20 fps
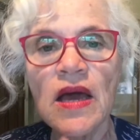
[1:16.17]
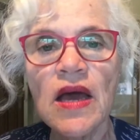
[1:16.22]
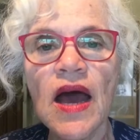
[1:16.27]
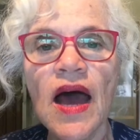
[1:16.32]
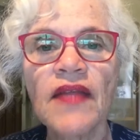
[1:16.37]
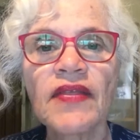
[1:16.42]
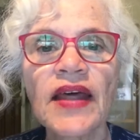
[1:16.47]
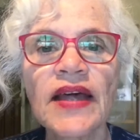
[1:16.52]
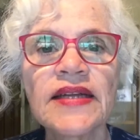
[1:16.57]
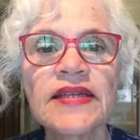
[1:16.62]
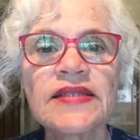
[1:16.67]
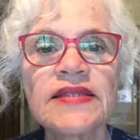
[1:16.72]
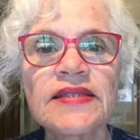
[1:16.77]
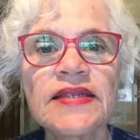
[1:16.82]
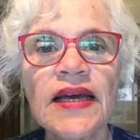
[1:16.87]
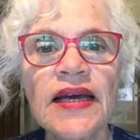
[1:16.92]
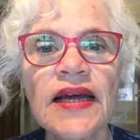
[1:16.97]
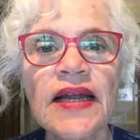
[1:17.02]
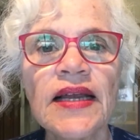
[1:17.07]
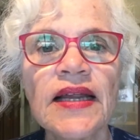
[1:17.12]
And that is
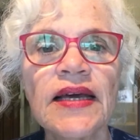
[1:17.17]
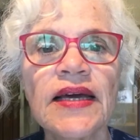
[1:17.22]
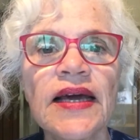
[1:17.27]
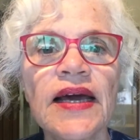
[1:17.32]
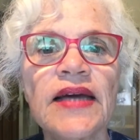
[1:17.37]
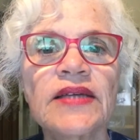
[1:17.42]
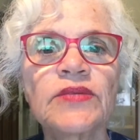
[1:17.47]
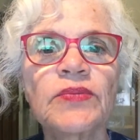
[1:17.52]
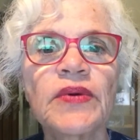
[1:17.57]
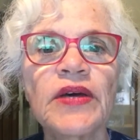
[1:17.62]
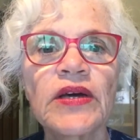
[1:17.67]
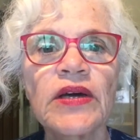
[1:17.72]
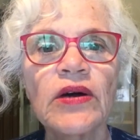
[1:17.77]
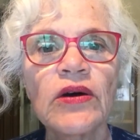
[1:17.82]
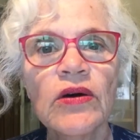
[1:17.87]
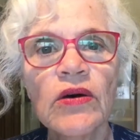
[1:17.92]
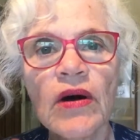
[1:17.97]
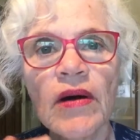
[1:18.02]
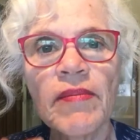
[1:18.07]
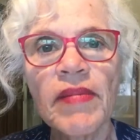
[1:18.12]
daily as we
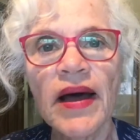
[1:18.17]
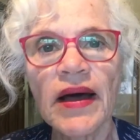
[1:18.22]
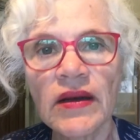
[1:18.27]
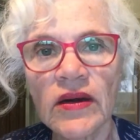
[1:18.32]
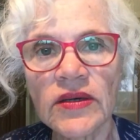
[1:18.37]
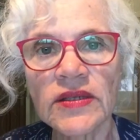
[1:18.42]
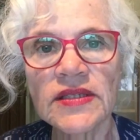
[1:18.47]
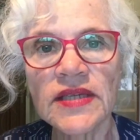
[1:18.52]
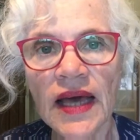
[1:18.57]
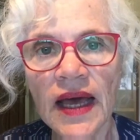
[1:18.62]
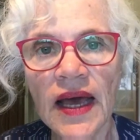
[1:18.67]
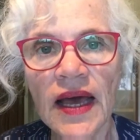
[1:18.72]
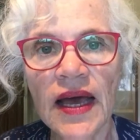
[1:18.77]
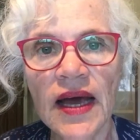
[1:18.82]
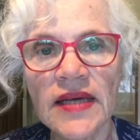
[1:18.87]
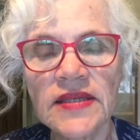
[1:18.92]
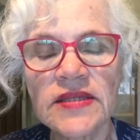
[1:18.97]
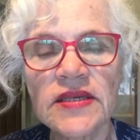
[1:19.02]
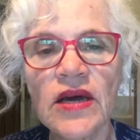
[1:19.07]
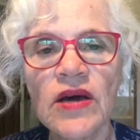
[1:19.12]
go about our
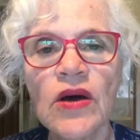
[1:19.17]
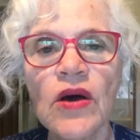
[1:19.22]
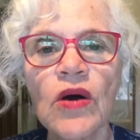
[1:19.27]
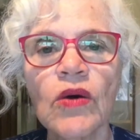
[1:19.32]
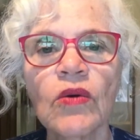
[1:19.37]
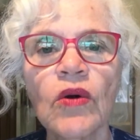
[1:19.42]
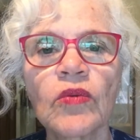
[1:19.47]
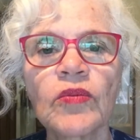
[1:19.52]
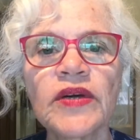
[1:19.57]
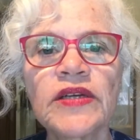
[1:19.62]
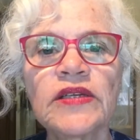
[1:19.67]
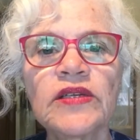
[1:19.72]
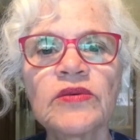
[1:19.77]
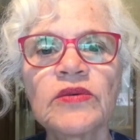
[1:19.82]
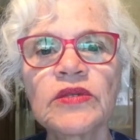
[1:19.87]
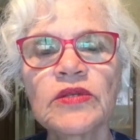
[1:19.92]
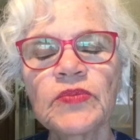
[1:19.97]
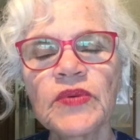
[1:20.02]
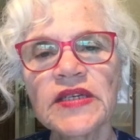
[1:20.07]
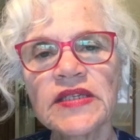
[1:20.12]
task, what we do
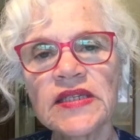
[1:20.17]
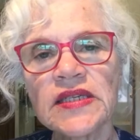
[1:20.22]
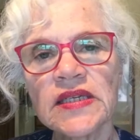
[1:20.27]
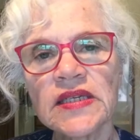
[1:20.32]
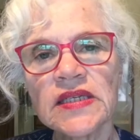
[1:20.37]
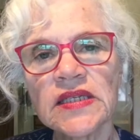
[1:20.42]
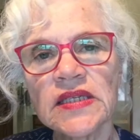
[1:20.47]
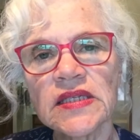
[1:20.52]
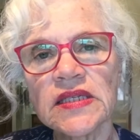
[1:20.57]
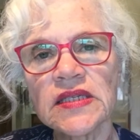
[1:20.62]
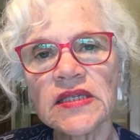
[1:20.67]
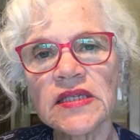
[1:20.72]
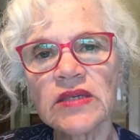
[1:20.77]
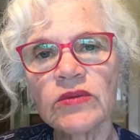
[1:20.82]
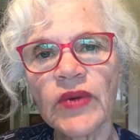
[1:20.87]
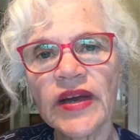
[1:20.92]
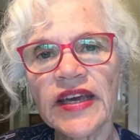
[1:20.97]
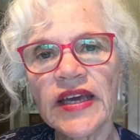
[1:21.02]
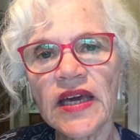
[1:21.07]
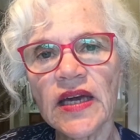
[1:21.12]
is we
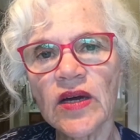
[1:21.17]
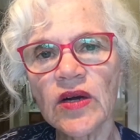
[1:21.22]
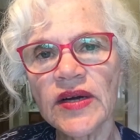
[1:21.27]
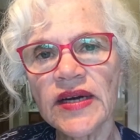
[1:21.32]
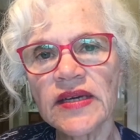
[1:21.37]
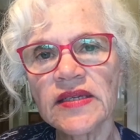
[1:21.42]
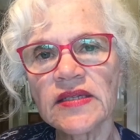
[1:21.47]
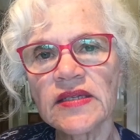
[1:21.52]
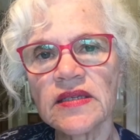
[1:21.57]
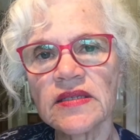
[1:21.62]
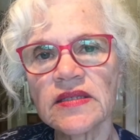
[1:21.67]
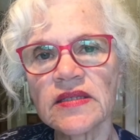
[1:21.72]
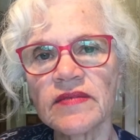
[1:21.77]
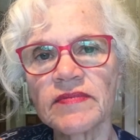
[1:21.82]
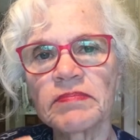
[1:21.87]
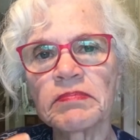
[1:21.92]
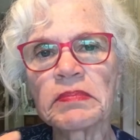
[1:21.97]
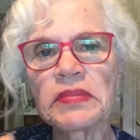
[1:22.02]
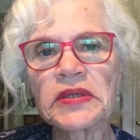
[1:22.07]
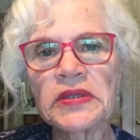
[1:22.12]
carry a sense
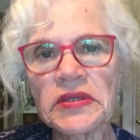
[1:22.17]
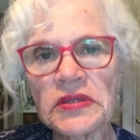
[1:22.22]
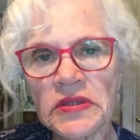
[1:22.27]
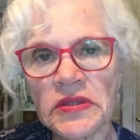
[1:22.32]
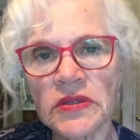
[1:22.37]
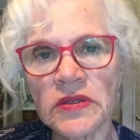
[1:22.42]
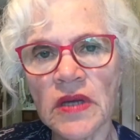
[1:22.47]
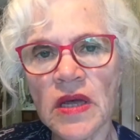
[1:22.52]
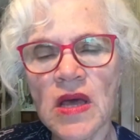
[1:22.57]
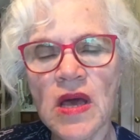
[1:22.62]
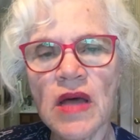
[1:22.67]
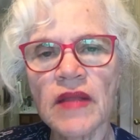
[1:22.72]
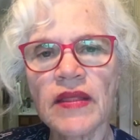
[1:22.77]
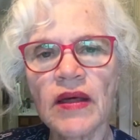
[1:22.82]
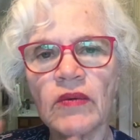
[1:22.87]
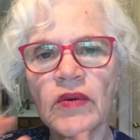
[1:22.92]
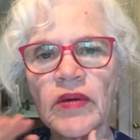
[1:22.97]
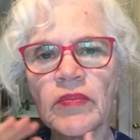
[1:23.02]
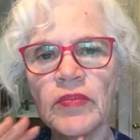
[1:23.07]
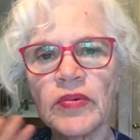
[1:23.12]
of burden that
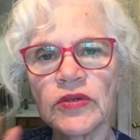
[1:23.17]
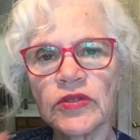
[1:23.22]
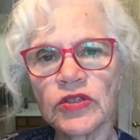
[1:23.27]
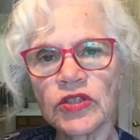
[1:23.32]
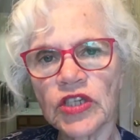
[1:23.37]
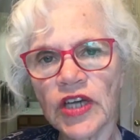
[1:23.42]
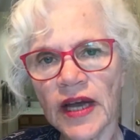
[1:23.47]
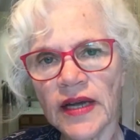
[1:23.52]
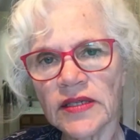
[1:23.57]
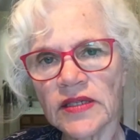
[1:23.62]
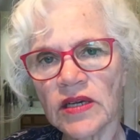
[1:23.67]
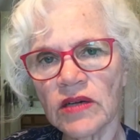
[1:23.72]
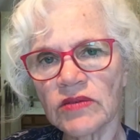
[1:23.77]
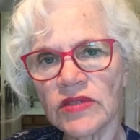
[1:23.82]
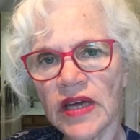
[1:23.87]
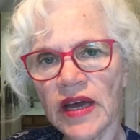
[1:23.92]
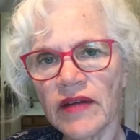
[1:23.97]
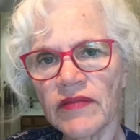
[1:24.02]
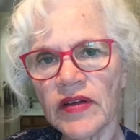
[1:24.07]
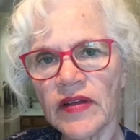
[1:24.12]
we project onto
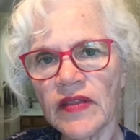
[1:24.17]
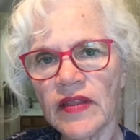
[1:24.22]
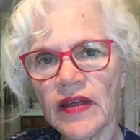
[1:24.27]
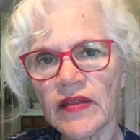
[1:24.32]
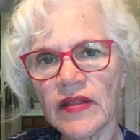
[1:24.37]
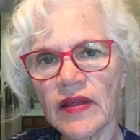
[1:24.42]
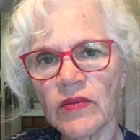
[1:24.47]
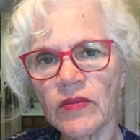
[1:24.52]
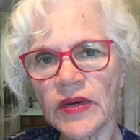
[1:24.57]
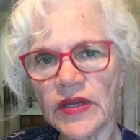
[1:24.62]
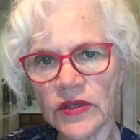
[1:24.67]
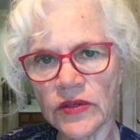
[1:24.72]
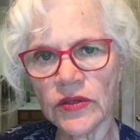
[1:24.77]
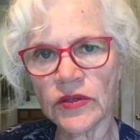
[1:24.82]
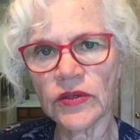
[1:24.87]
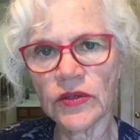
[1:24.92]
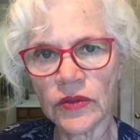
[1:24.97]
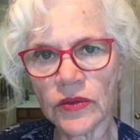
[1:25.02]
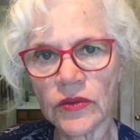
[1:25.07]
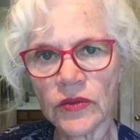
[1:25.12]
everything that we
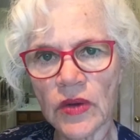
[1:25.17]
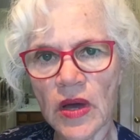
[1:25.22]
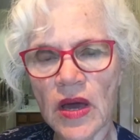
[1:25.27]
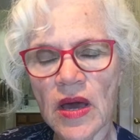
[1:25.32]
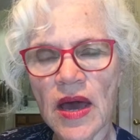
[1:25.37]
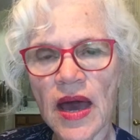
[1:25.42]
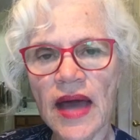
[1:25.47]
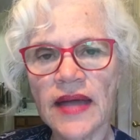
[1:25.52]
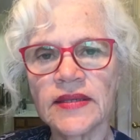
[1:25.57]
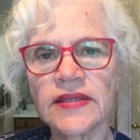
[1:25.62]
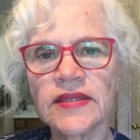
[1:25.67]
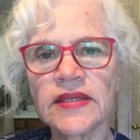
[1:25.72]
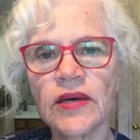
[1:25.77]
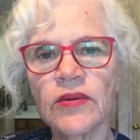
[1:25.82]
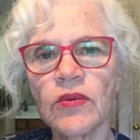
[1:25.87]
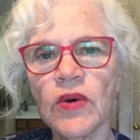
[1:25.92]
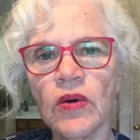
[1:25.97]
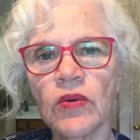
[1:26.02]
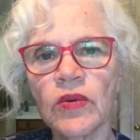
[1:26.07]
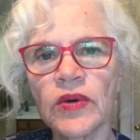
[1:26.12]
do. And so
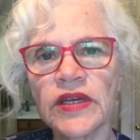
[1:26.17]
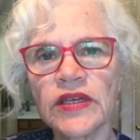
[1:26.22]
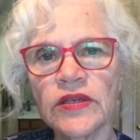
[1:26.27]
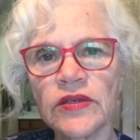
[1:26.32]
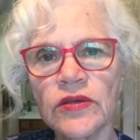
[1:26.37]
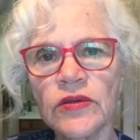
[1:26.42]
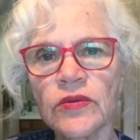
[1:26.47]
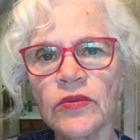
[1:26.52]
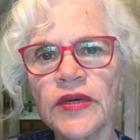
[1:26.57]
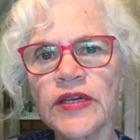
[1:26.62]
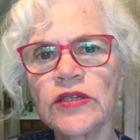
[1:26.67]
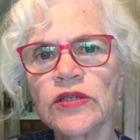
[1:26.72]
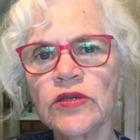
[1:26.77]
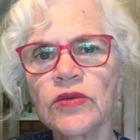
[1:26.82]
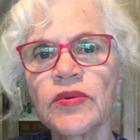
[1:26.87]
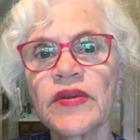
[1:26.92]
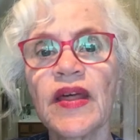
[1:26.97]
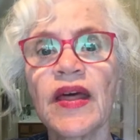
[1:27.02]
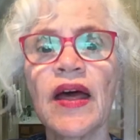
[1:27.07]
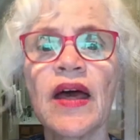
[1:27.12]
what we do
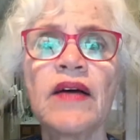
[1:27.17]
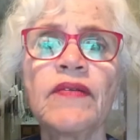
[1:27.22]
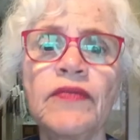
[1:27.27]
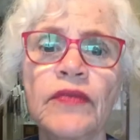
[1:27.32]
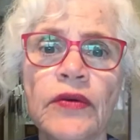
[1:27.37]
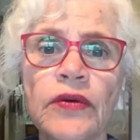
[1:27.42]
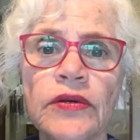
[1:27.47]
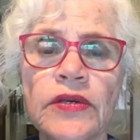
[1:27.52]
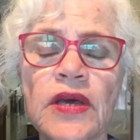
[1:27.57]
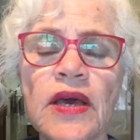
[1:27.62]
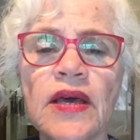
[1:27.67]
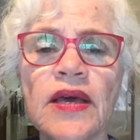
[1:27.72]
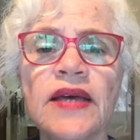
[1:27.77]
with effort.